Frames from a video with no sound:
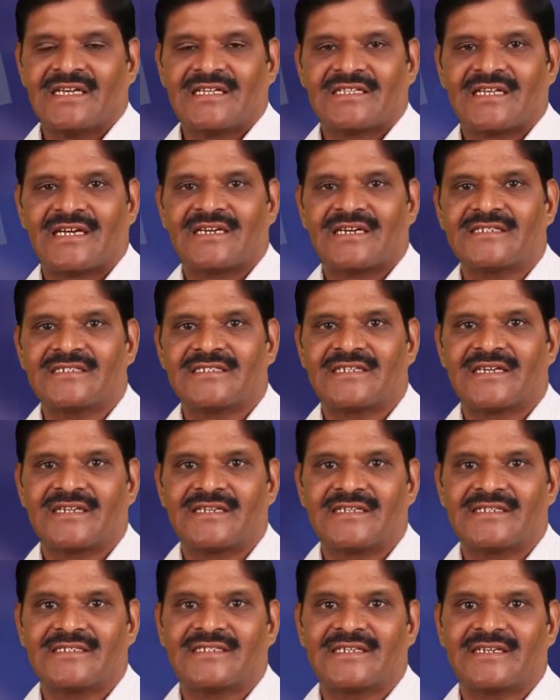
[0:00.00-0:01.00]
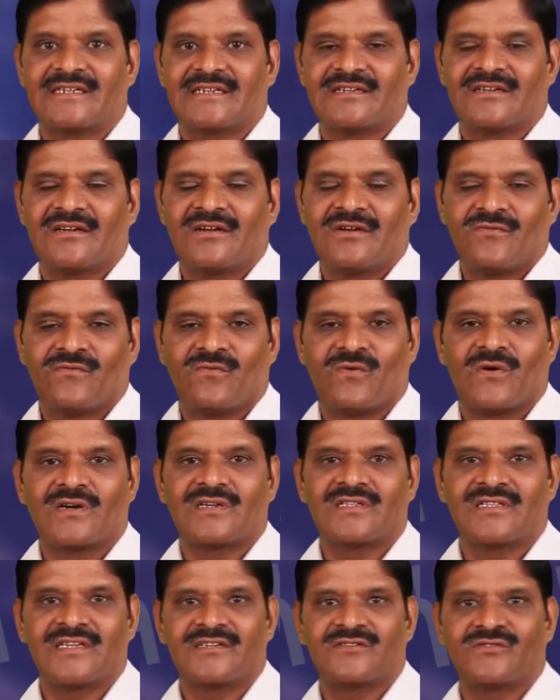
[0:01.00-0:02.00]
That the reason
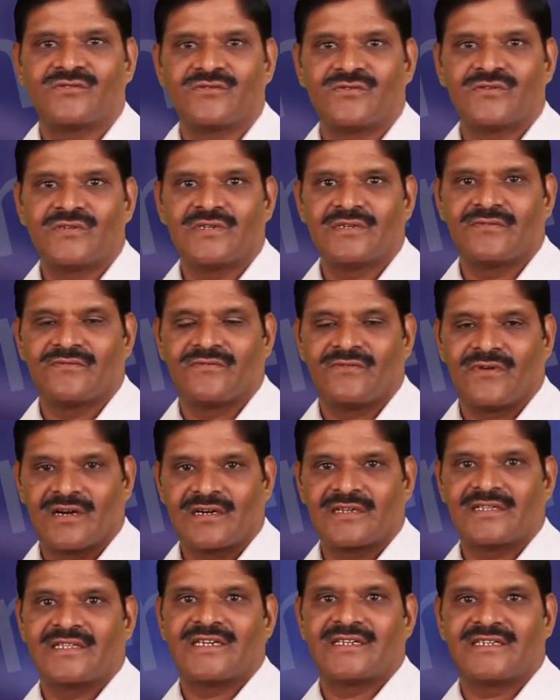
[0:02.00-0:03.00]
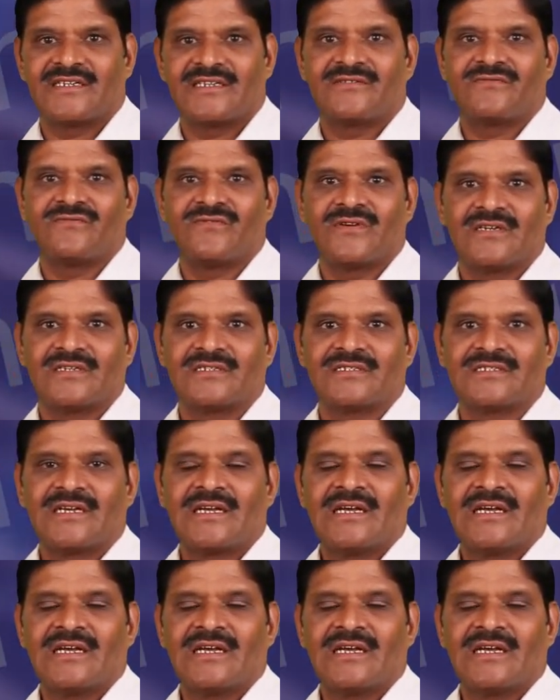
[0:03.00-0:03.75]
what they did was,